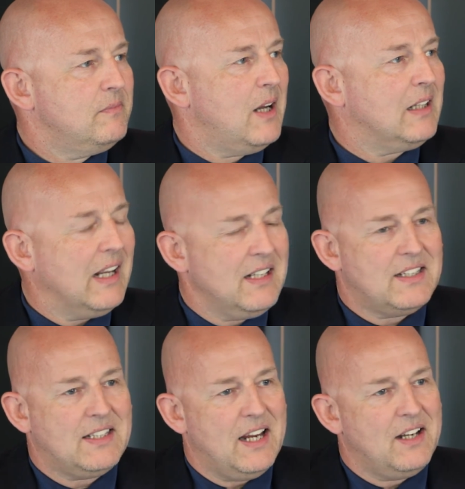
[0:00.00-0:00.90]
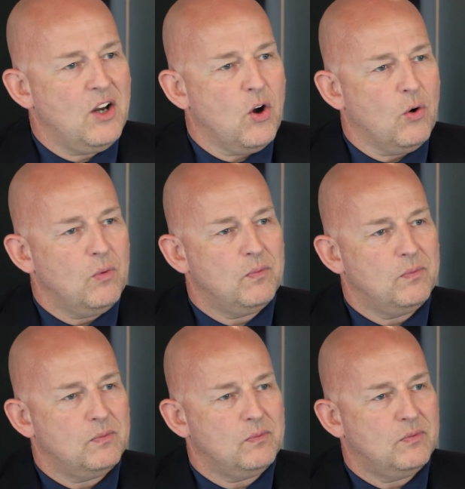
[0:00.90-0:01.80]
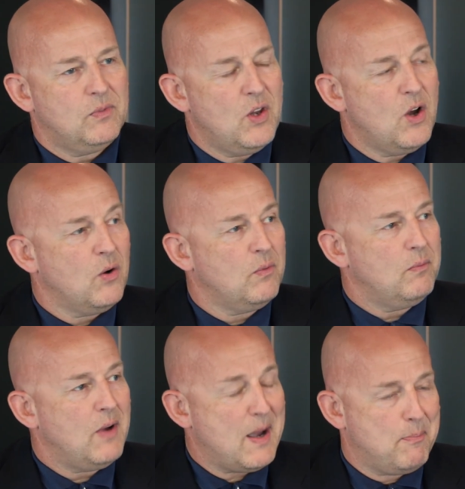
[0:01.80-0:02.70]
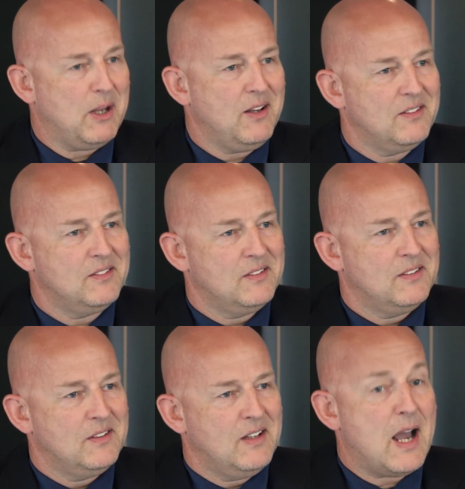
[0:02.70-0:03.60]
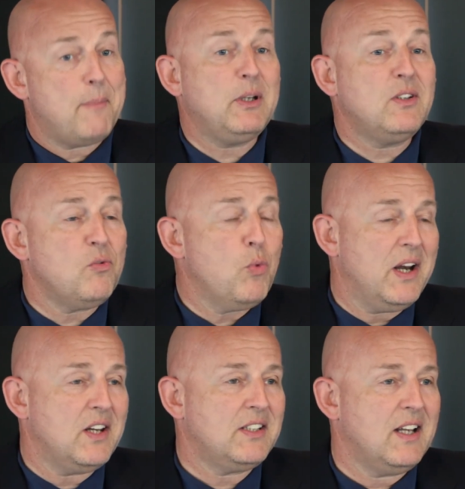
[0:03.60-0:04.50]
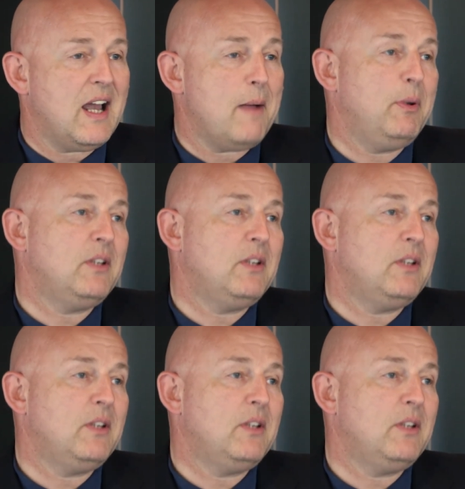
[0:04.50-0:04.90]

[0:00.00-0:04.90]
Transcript: I'd like to say no, happy. Happy to have witnessed it, happy